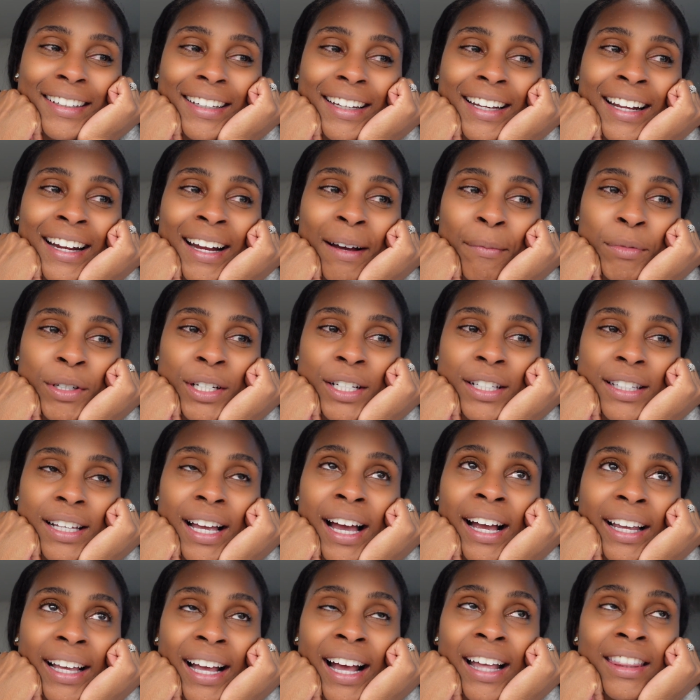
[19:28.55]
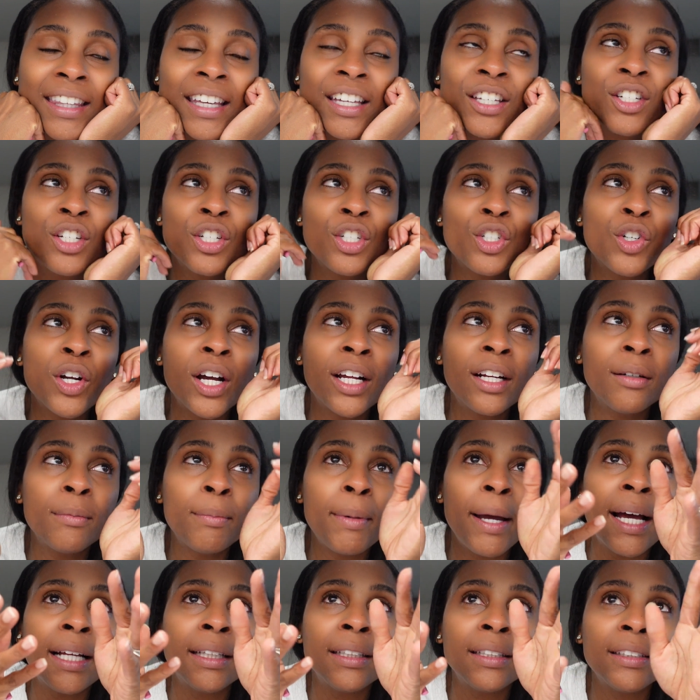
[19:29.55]
And I'm just, I, I think just trying to
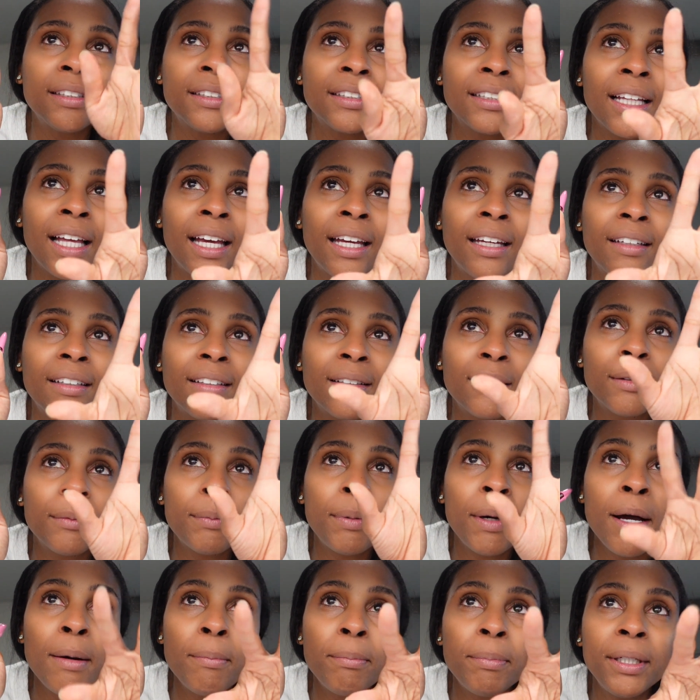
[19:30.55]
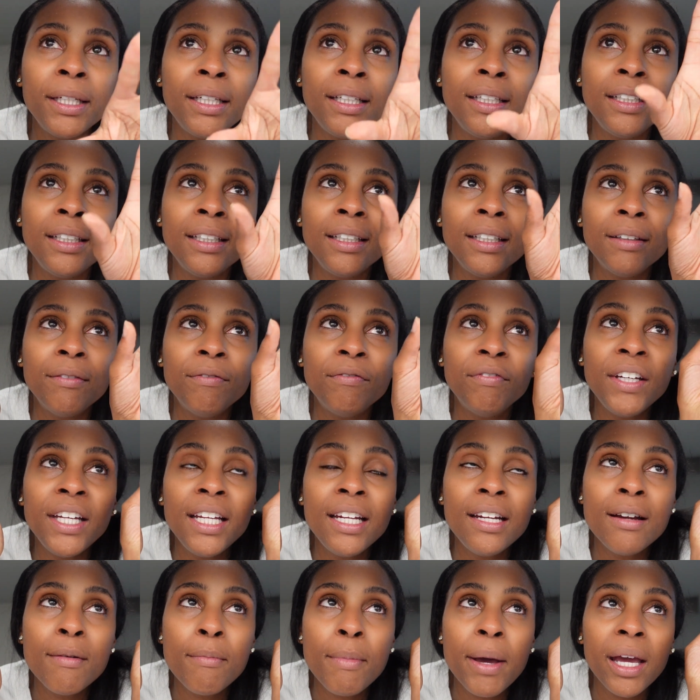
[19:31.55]
balance like pumping and
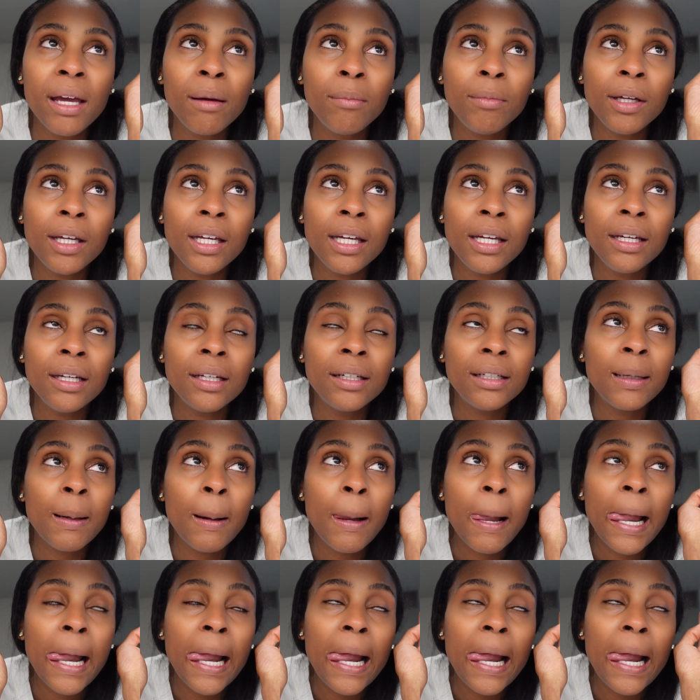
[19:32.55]
feeding the baby and